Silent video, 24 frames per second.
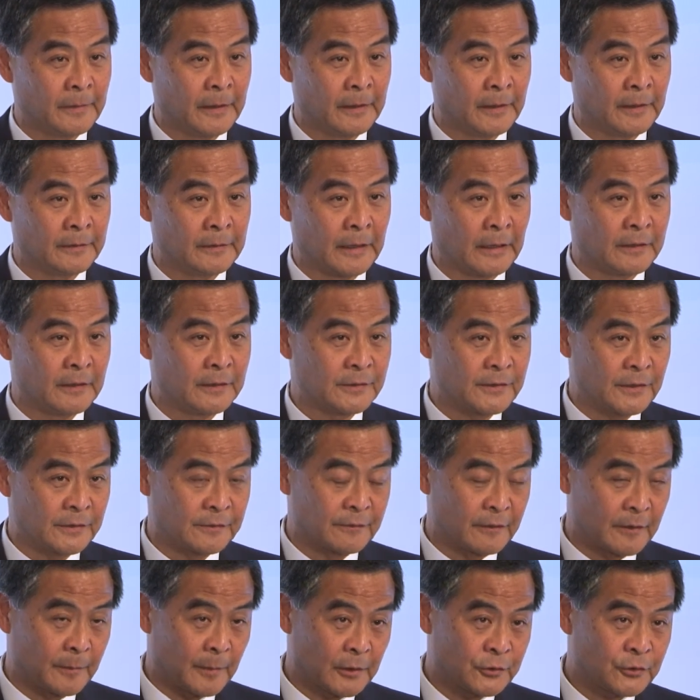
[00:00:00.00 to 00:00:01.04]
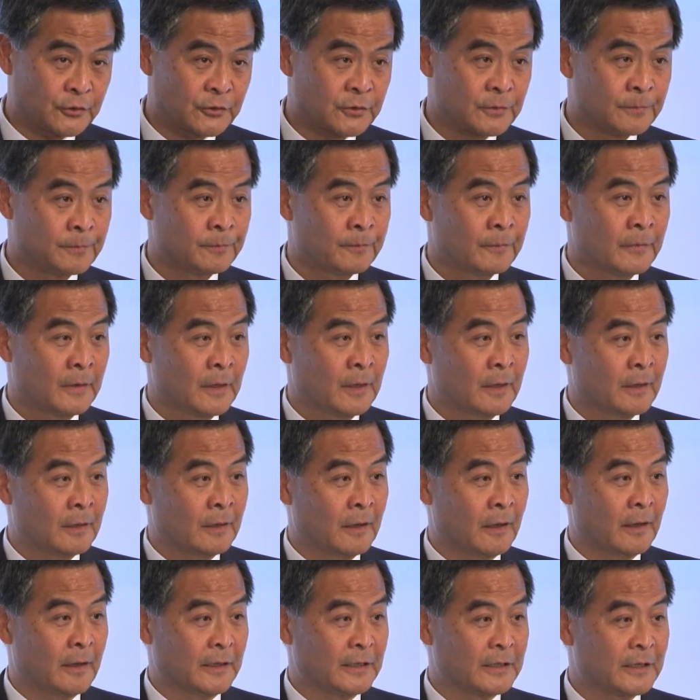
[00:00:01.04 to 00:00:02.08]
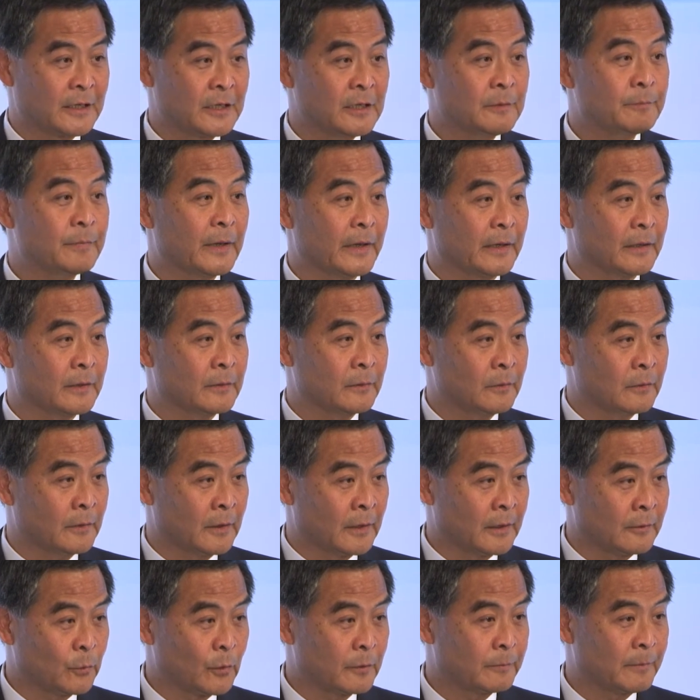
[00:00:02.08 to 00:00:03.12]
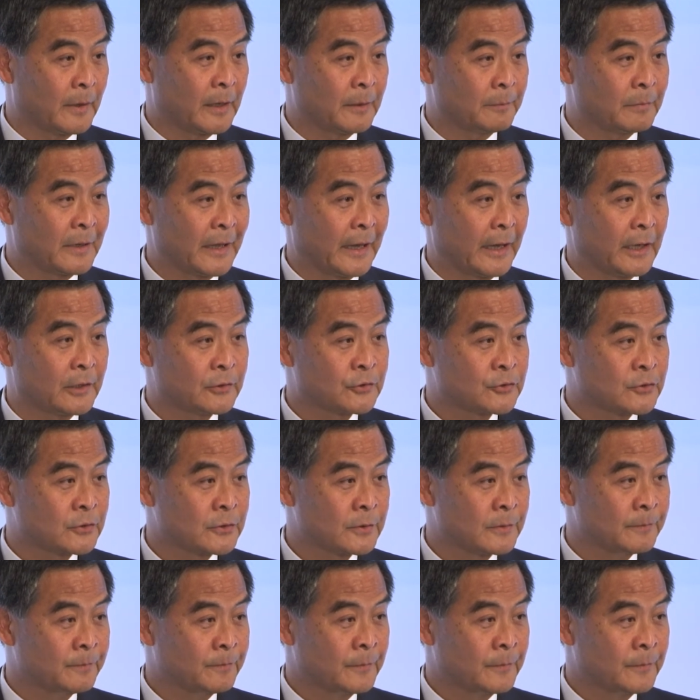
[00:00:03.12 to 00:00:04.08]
and this is very much in keeping with my pledge